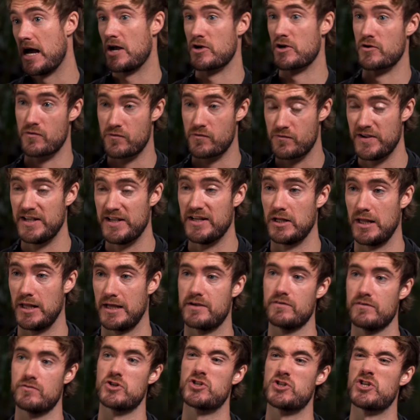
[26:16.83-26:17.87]
and you feel
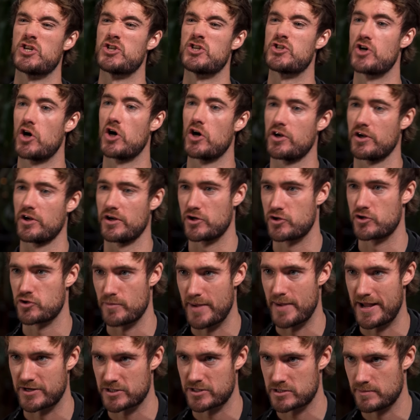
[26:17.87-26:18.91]
like you've just exerted a
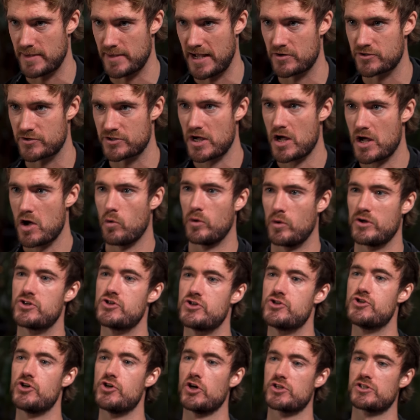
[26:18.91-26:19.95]
tremendous amount,
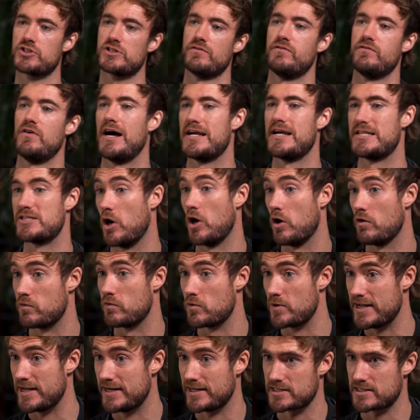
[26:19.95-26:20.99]
which justifies
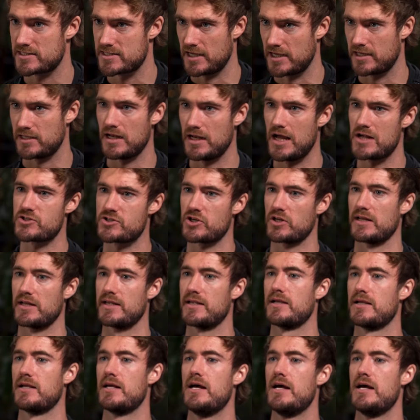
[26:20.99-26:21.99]
overeating psychologically.